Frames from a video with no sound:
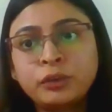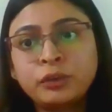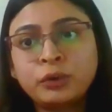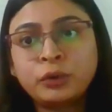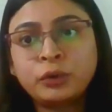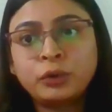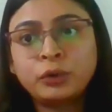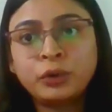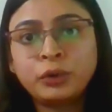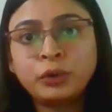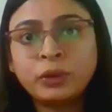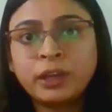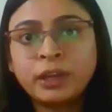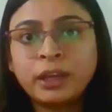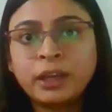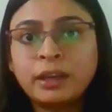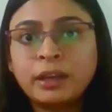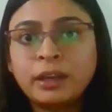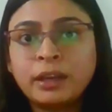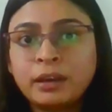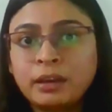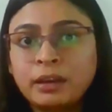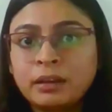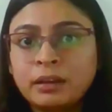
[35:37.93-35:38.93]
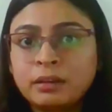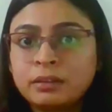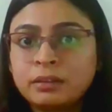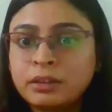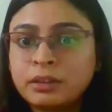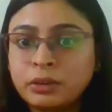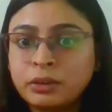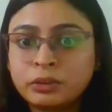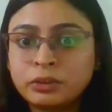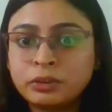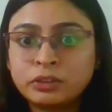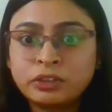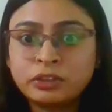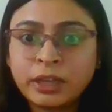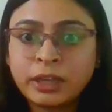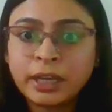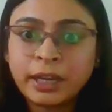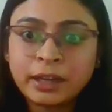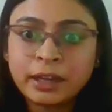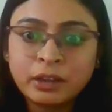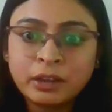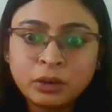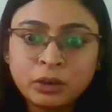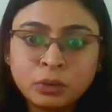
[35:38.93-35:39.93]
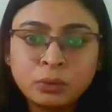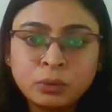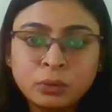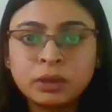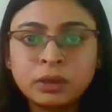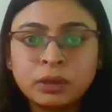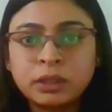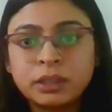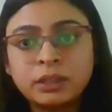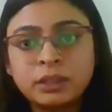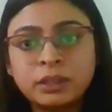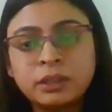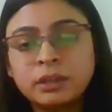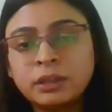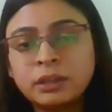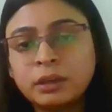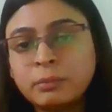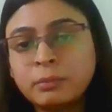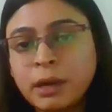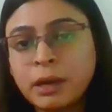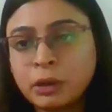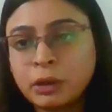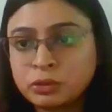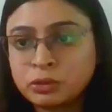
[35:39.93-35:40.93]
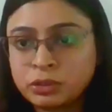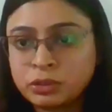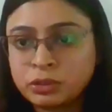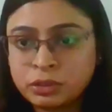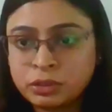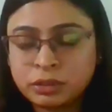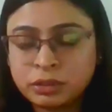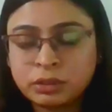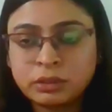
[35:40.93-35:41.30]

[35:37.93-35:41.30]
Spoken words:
So you can, share the word about